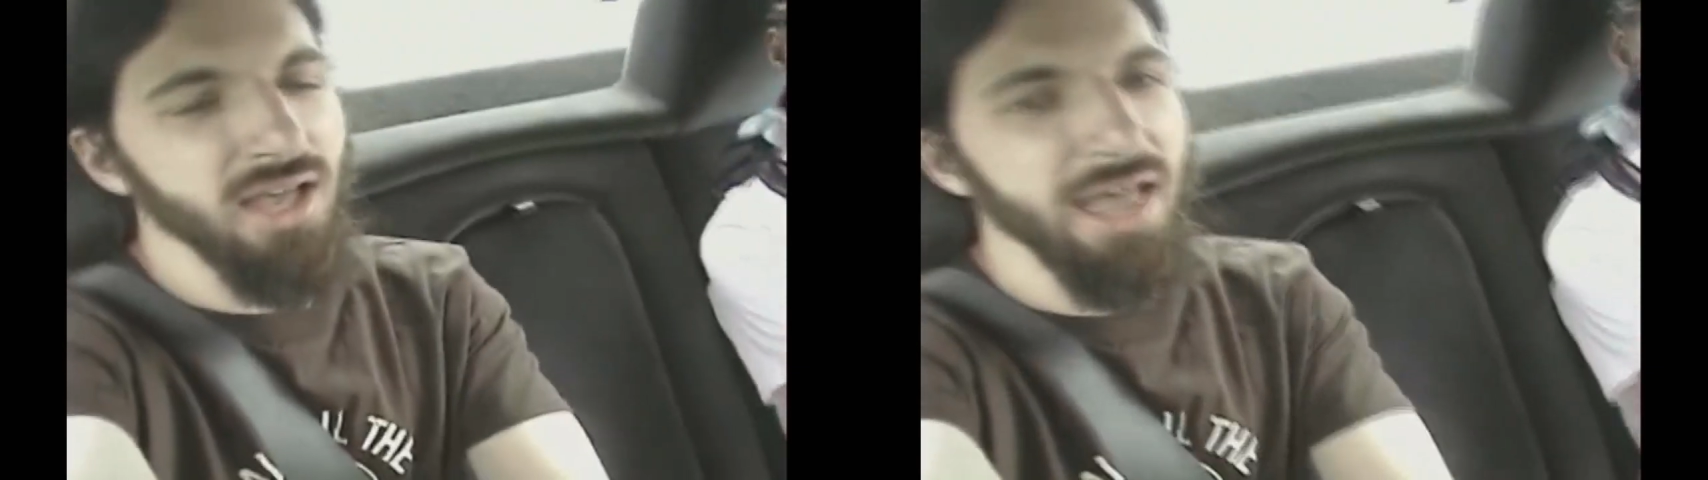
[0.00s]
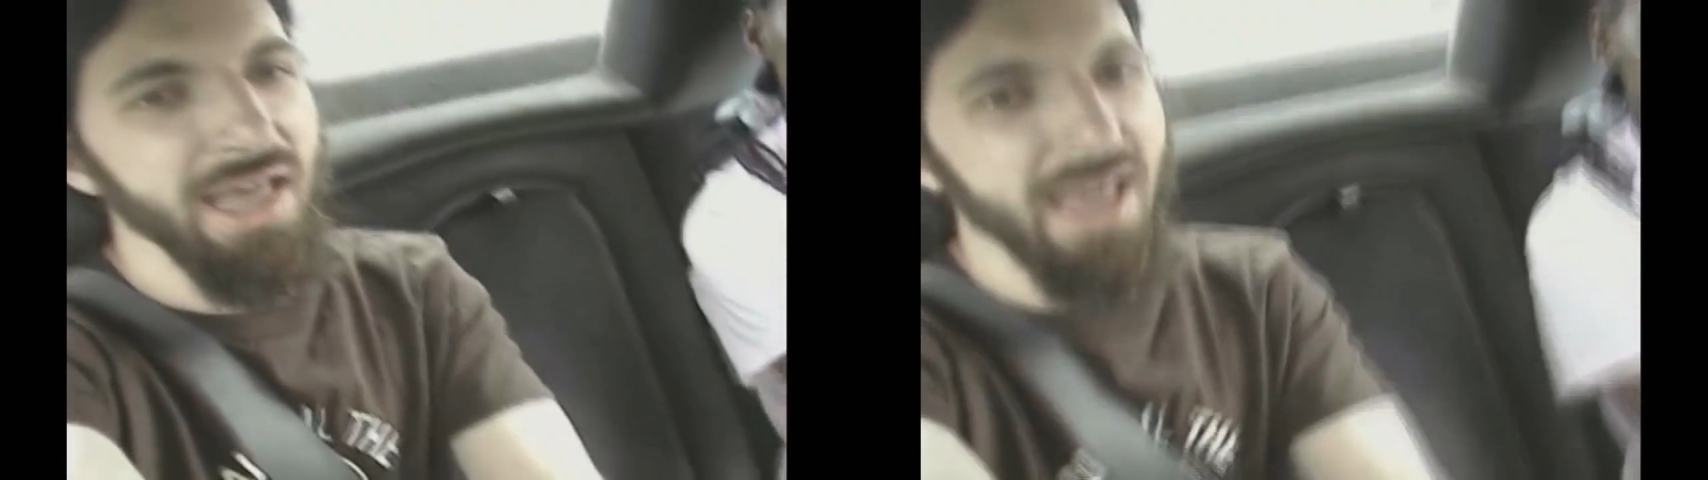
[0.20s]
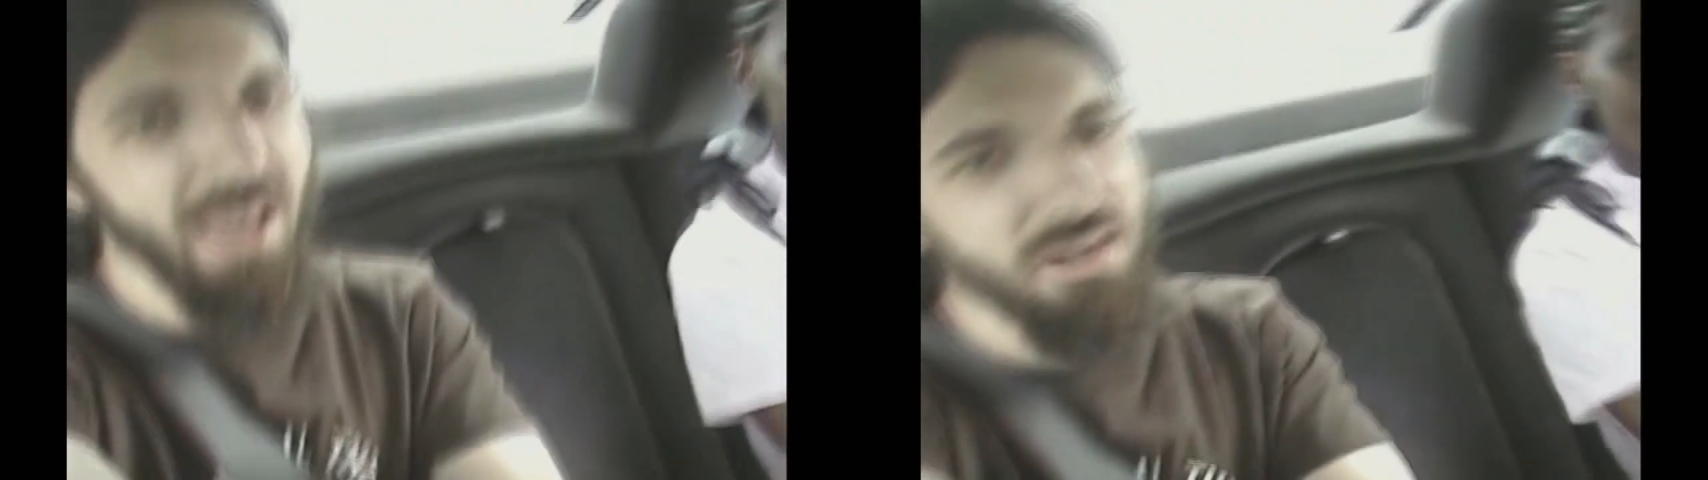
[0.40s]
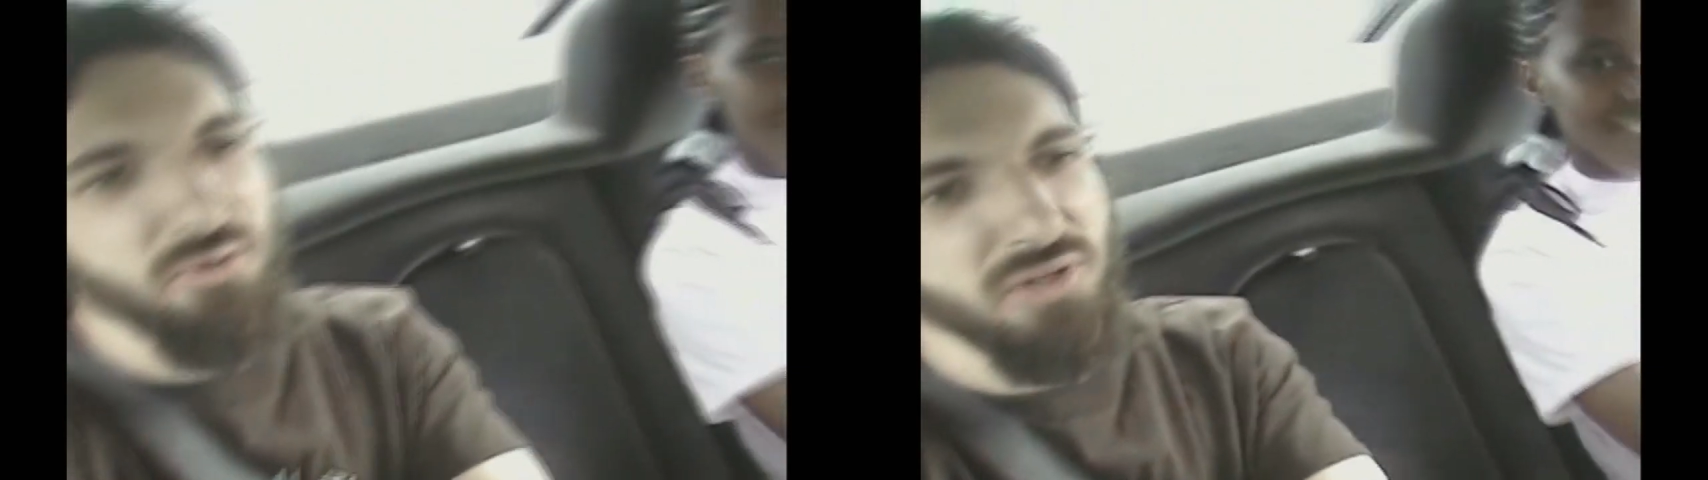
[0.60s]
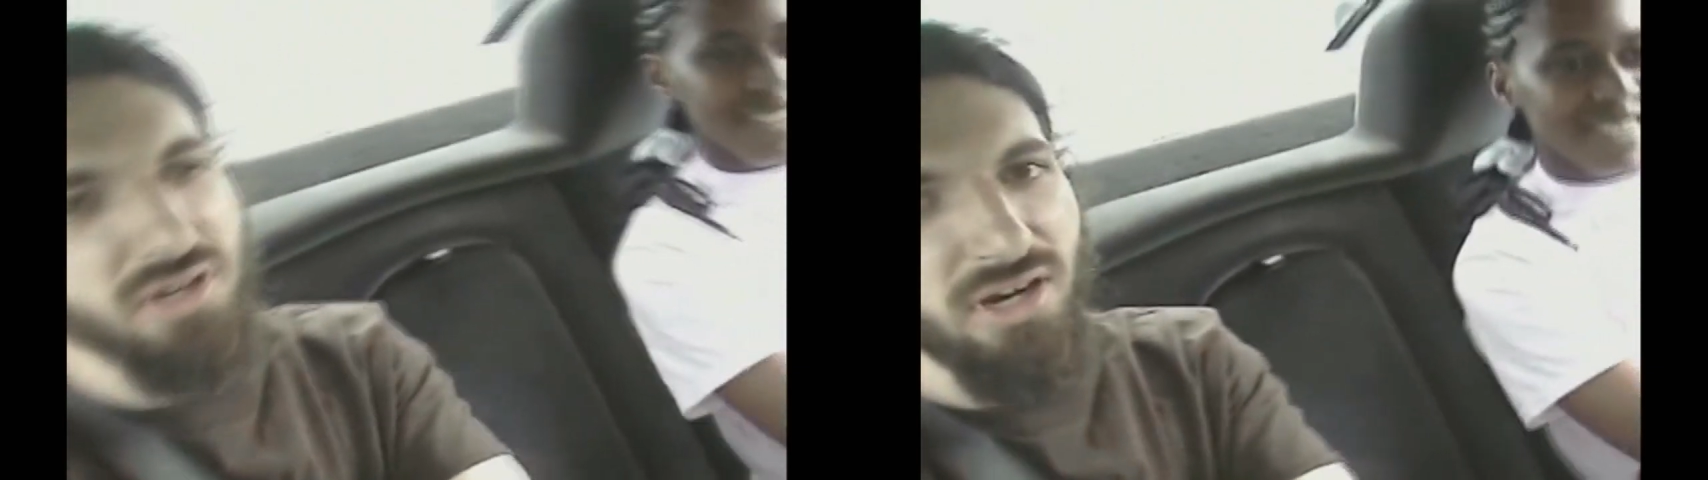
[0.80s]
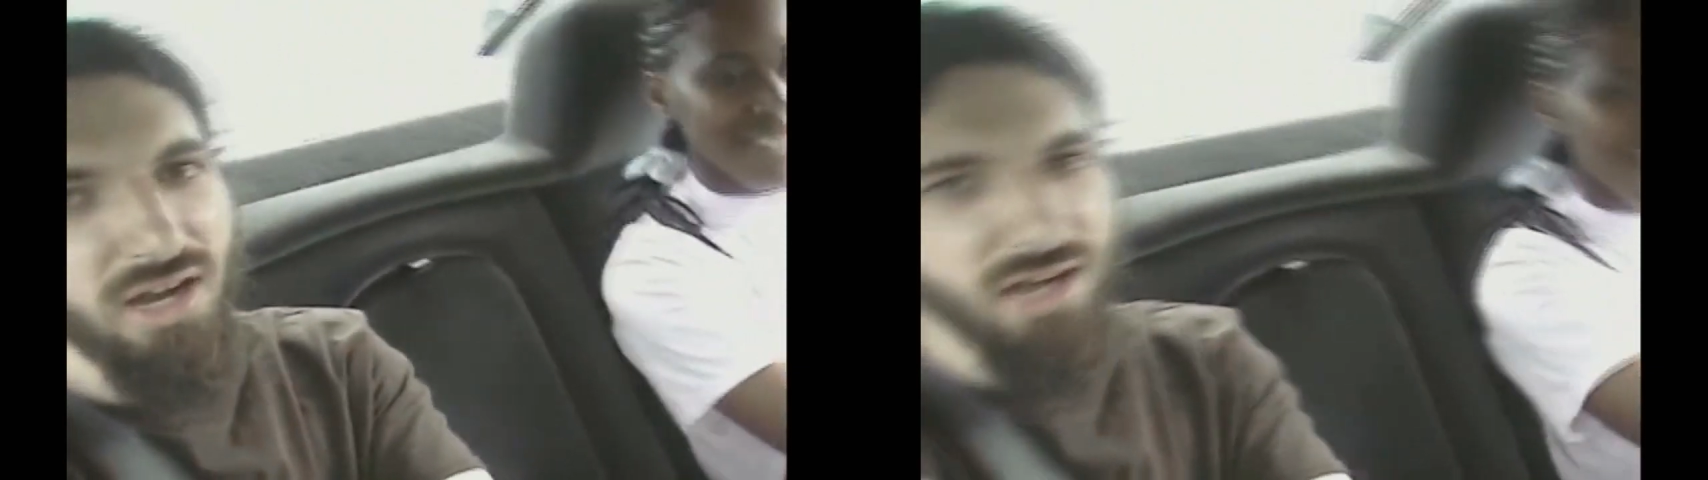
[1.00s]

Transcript: And we are